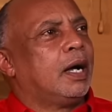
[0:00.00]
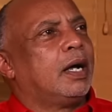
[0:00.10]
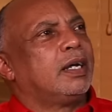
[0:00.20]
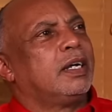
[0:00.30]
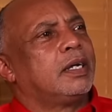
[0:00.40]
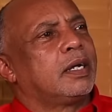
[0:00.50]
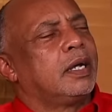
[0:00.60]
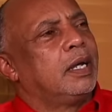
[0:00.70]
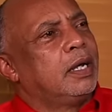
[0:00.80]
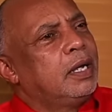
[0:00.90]
And
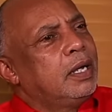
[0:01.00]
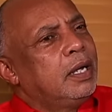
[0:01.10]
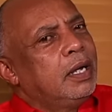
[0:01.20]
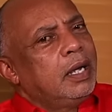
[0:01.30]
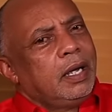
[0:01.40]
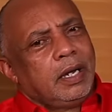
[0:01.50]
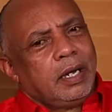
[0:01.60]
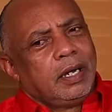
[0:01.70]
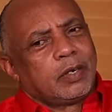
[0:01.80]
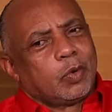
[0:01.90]

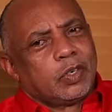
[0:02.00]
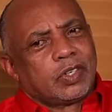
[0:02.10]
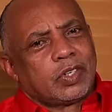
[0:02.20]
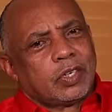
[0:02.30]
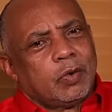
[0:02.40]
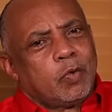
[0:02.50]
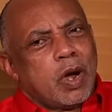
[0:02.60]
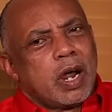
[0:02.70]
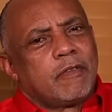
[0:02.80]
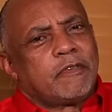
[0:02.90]
it was
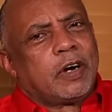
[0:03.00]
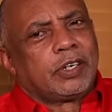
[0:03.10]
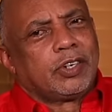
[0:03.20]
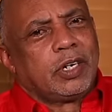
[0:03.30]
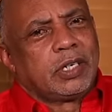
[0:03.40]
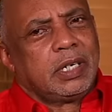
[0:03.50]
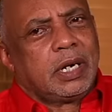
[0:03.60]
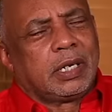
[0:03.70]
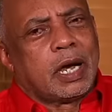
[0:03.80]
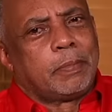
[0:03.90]
one unfortunate thing
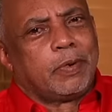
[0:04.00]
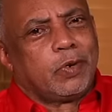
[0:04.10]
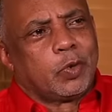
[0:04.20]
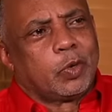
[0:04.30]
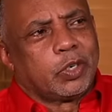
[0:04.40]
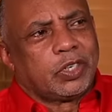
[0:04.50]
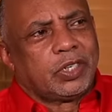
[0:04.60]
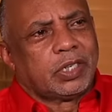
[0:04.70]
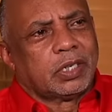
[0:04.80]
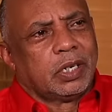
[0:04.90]
that happened to
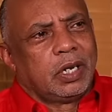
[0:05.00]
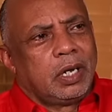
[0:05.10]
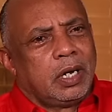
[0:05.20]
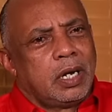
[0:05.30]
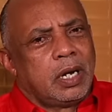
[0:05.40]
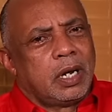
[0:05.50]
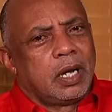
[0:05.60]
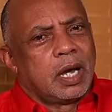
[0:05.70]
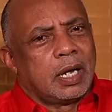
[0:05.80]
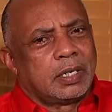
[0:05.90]
us
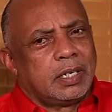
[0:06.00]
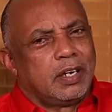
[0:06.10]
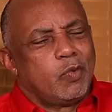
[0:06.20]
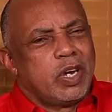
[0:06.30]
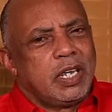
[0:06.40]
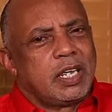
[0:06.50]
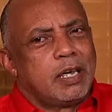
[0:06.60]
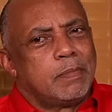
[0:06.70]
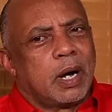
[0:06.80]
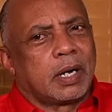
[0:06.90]
in that thing when he
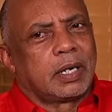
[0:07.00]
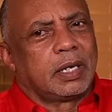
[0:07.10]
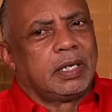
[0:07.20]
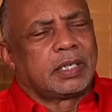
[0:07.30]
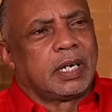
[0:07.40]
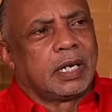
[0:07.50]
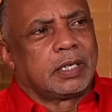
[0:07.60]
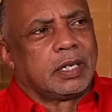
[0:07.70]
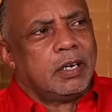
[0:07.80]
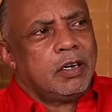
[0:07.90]
came back, is
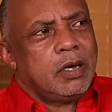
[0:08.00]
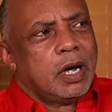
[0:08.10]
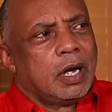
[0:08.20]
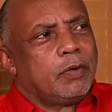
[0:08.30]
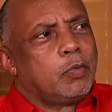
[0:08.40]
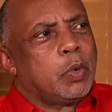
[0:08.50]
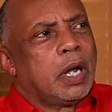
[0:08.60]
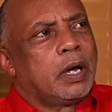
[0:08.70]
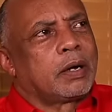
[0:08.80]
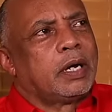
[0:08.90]
that we
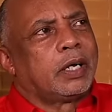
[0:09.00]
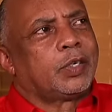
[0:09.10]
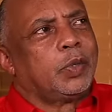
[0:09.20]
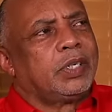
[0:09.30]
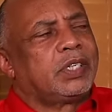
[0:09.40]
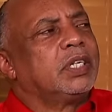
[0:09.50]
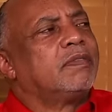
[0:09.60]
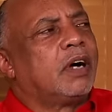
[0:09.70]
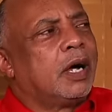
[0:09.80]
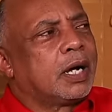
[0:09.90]
had a clash with
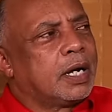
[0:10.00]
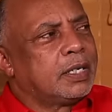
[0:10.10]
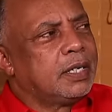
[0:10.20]
Silverhawk, I